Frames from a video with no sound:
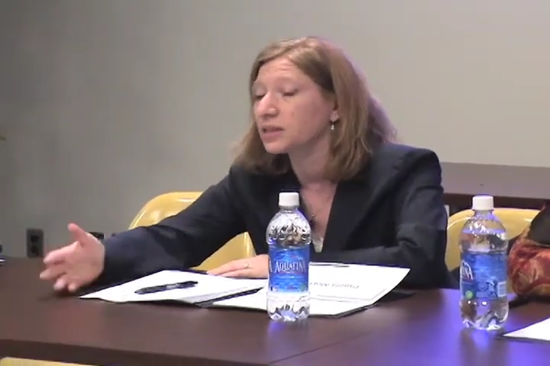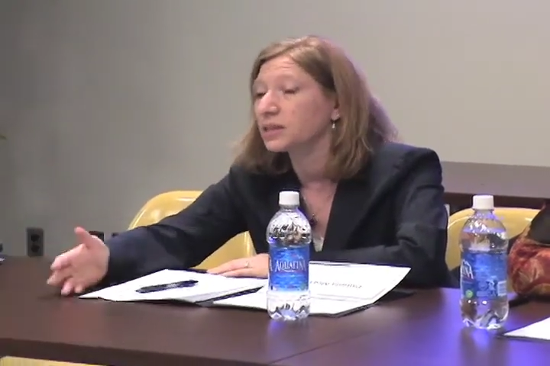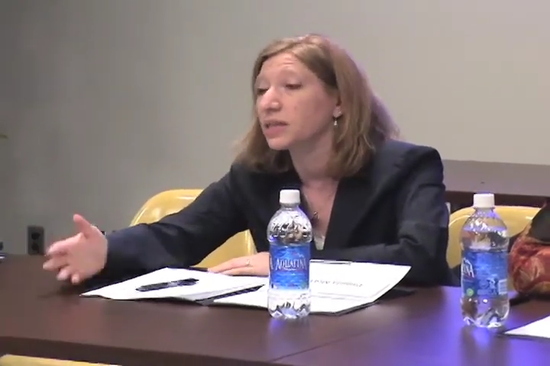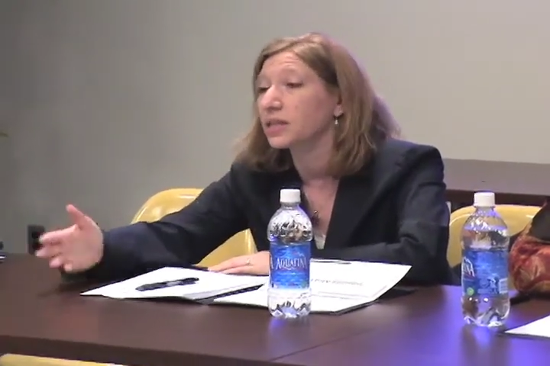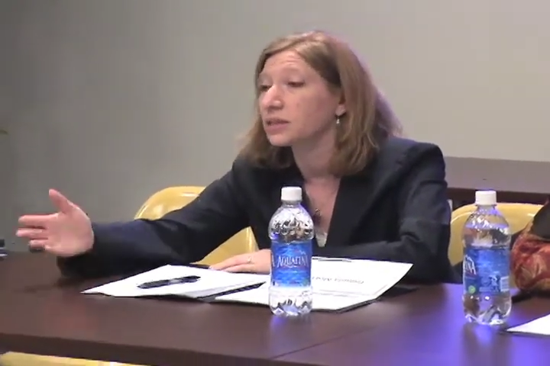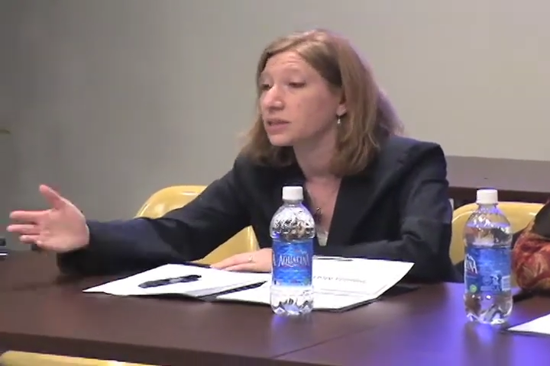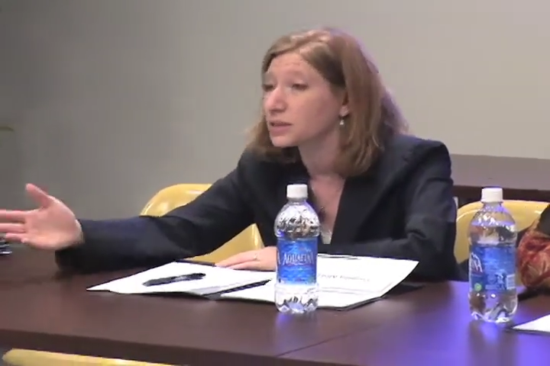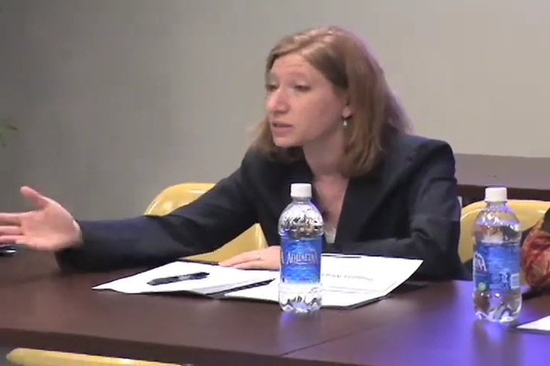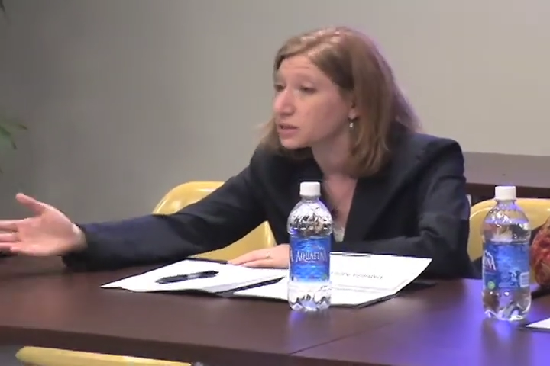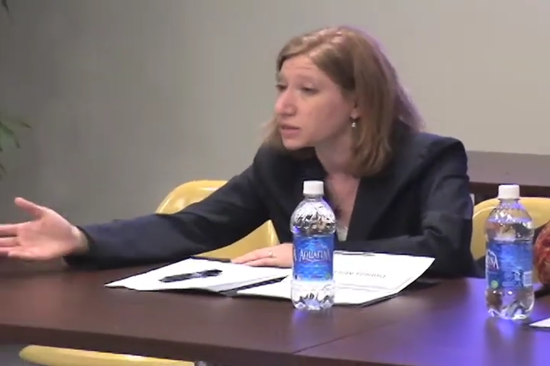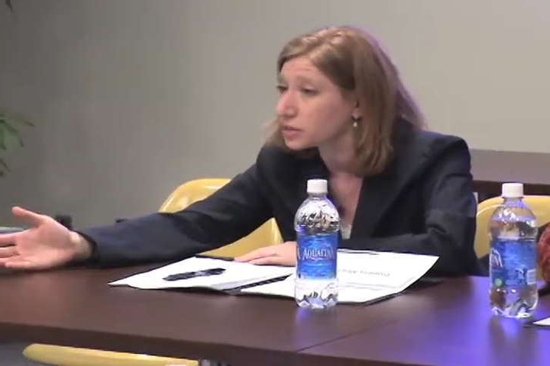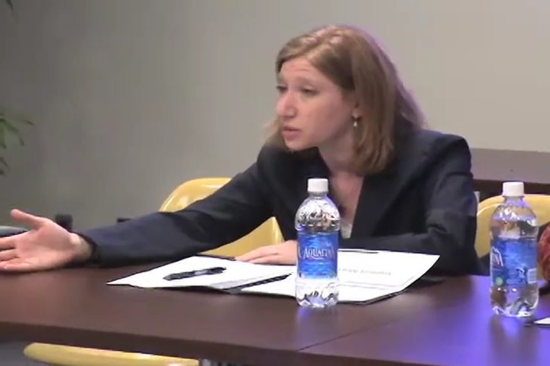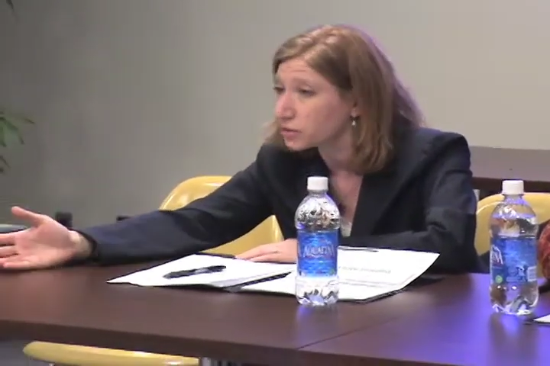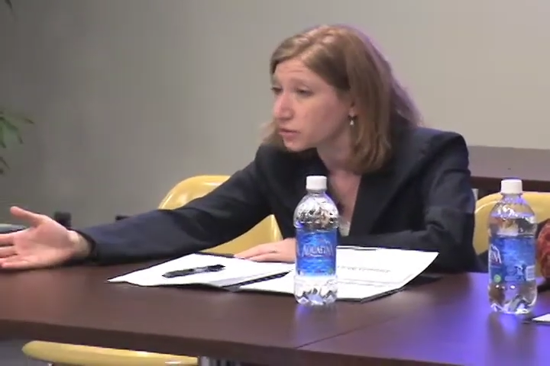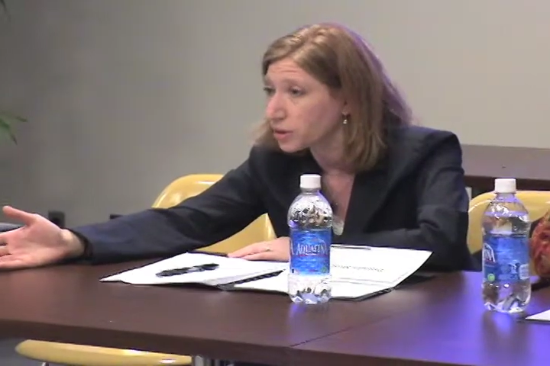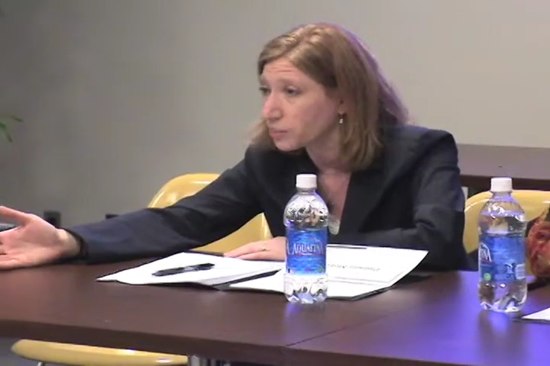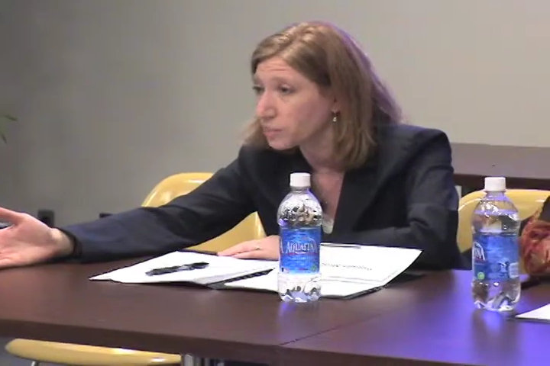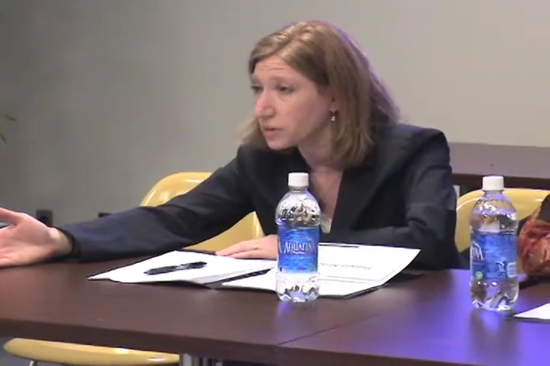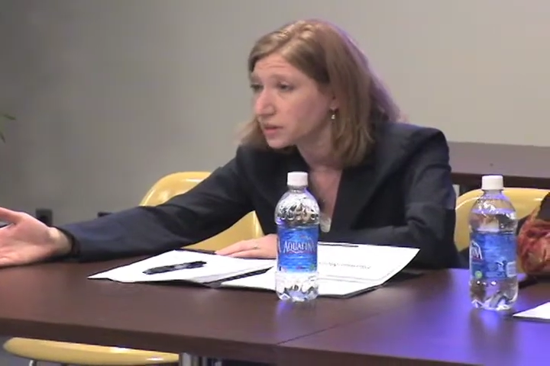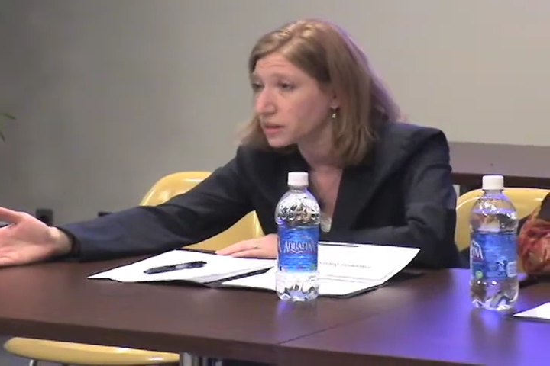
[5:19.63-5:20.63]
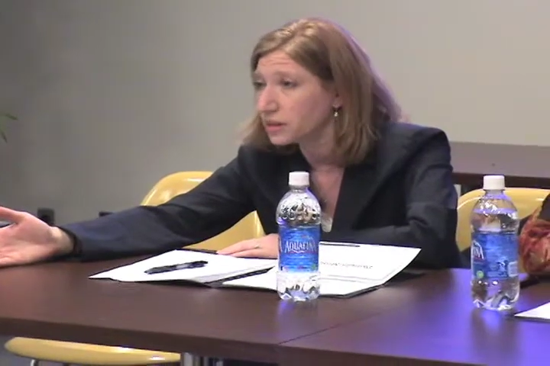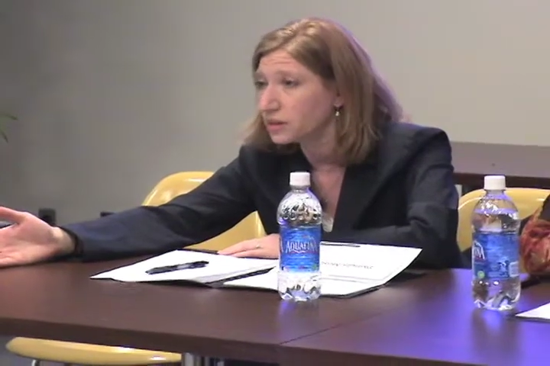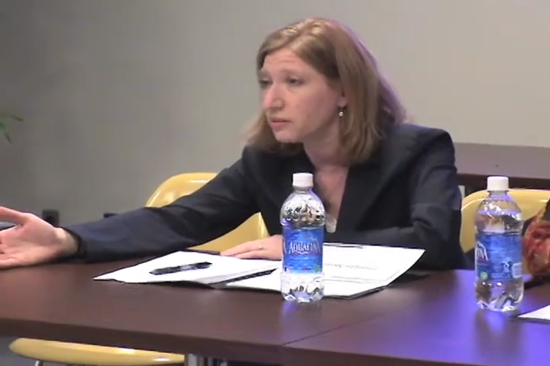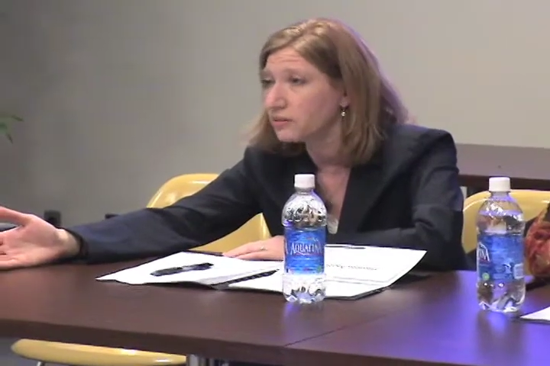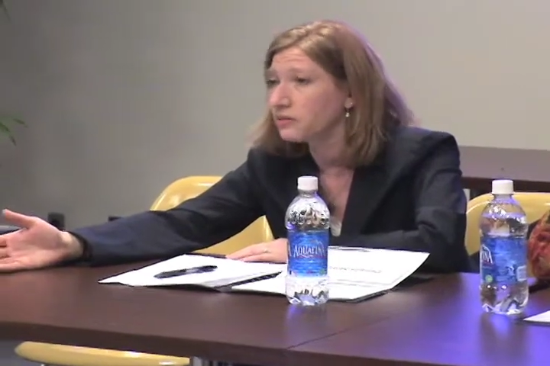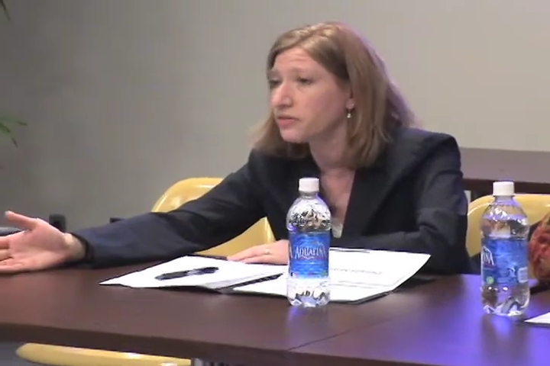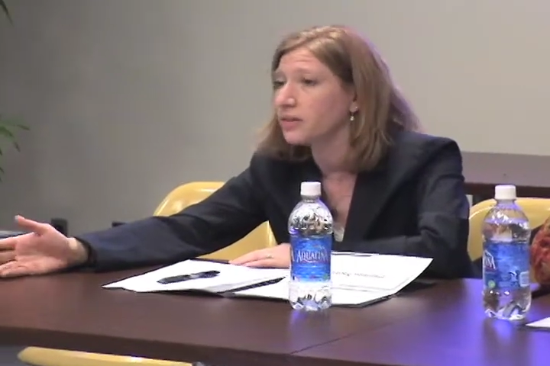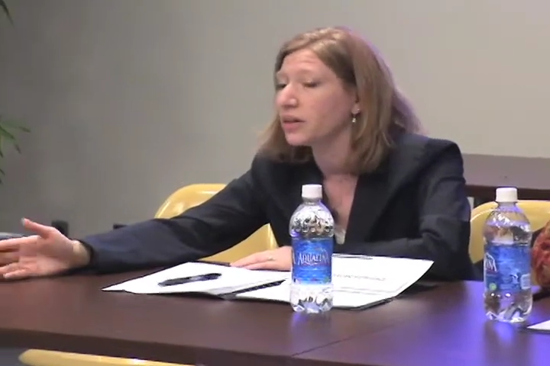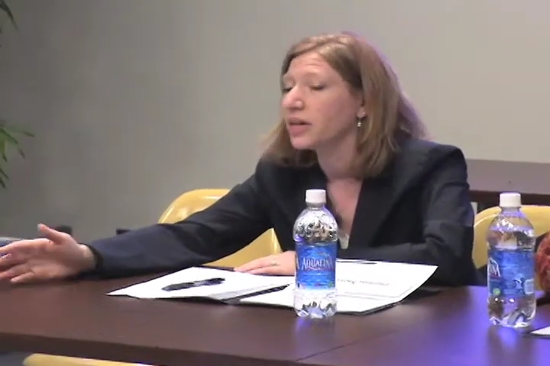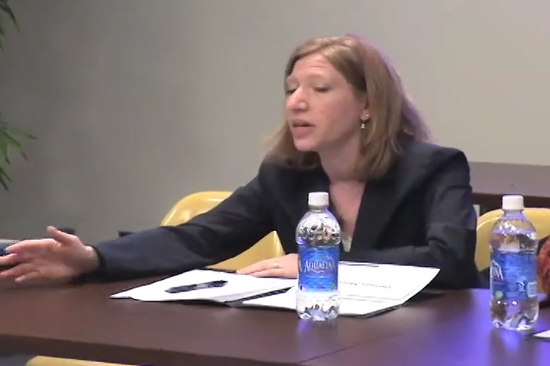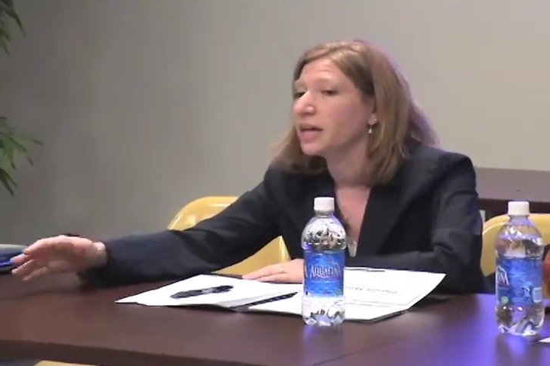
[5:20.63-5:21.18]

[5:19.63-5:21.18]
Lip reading: that's descriptive,